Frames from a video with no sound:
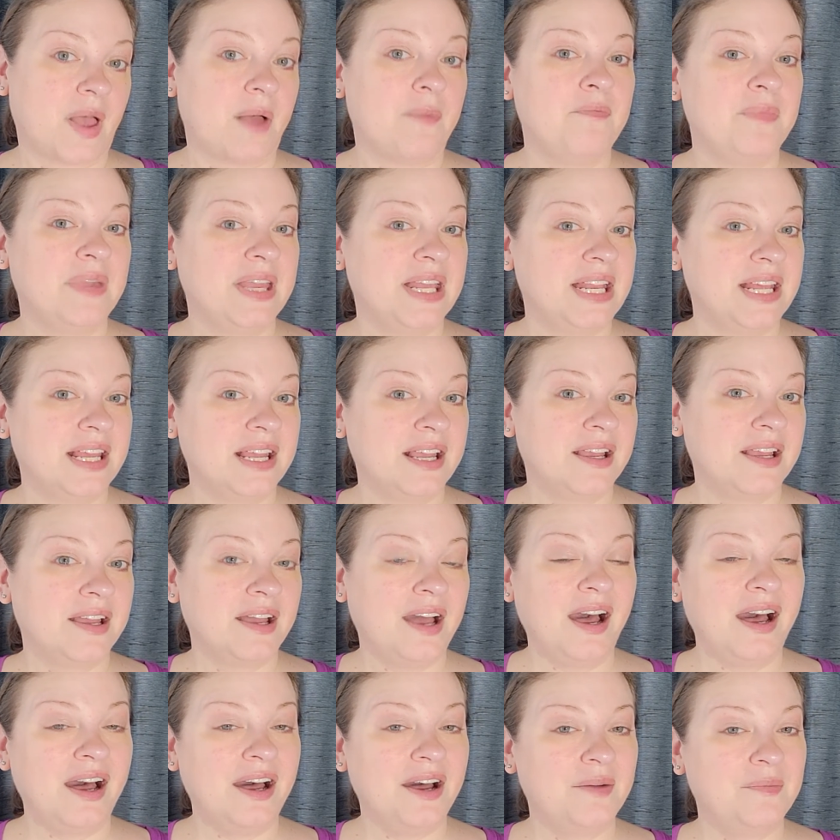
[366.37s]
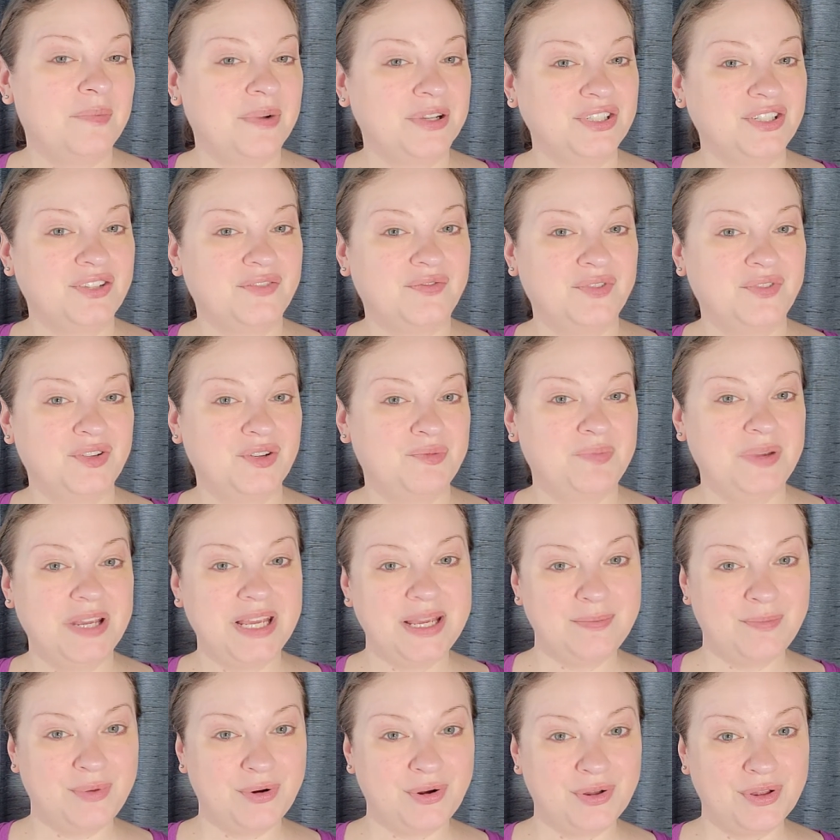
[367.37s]
meeting a bunch of new
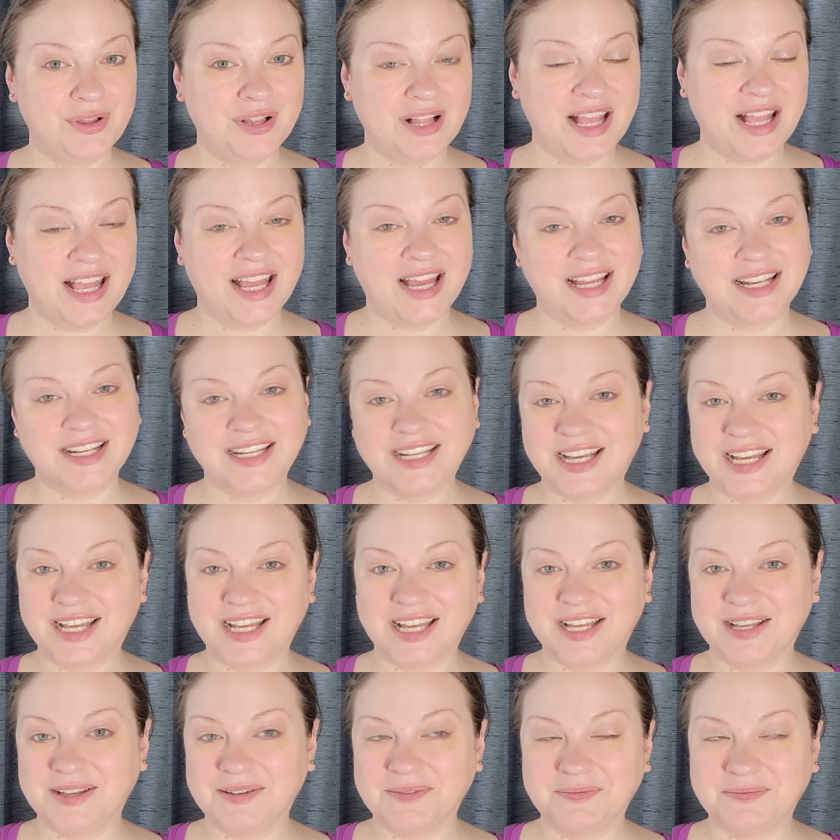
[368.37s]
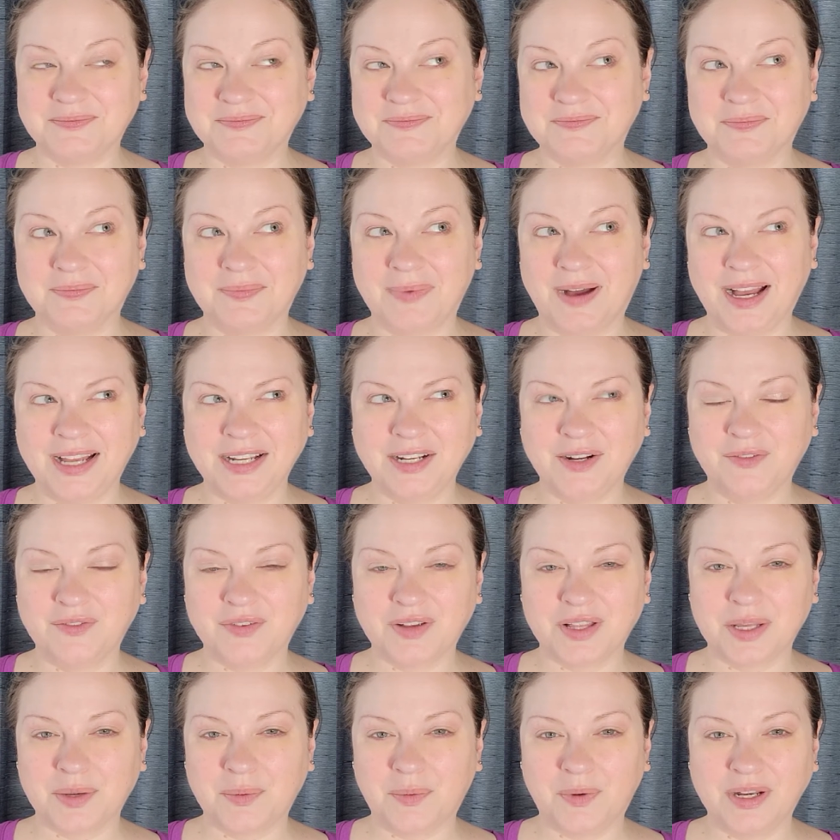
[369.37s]
people and I don't
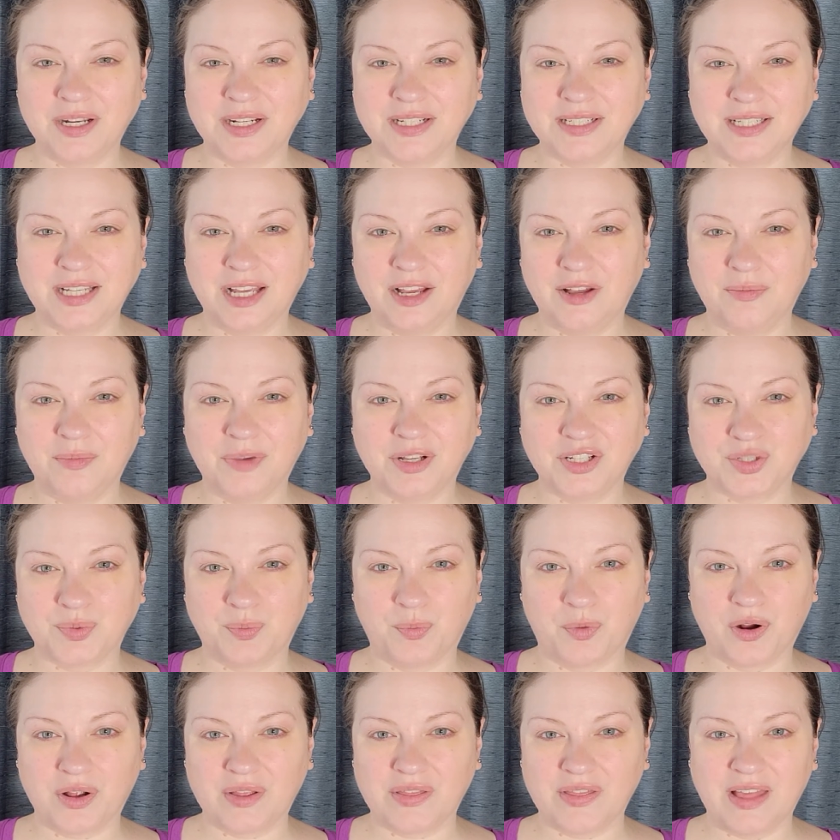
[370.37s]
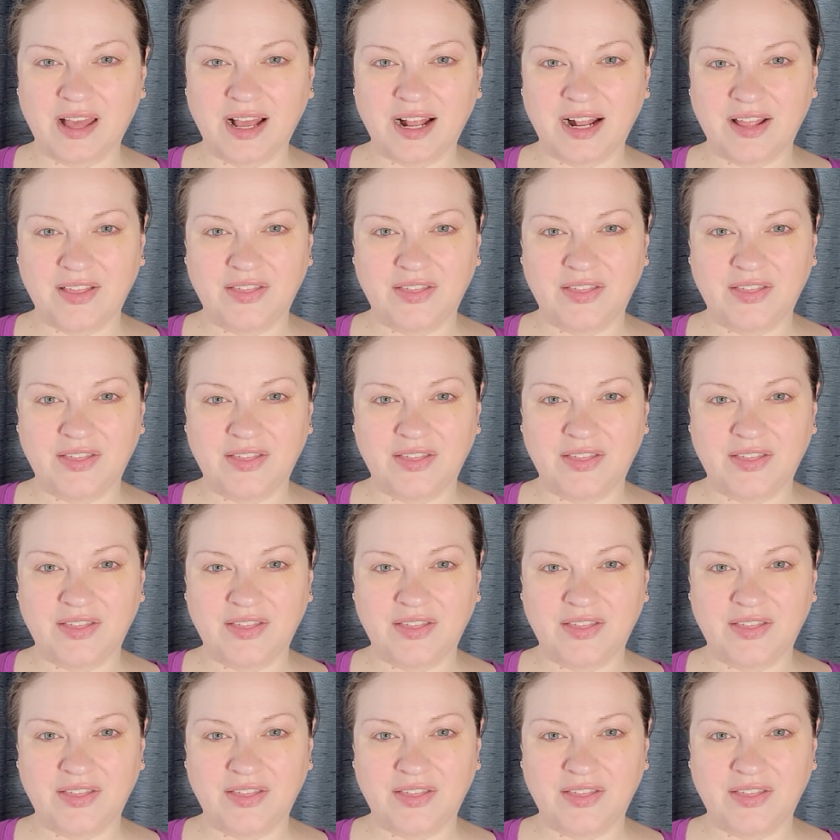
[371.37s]
really want to tell much more than that.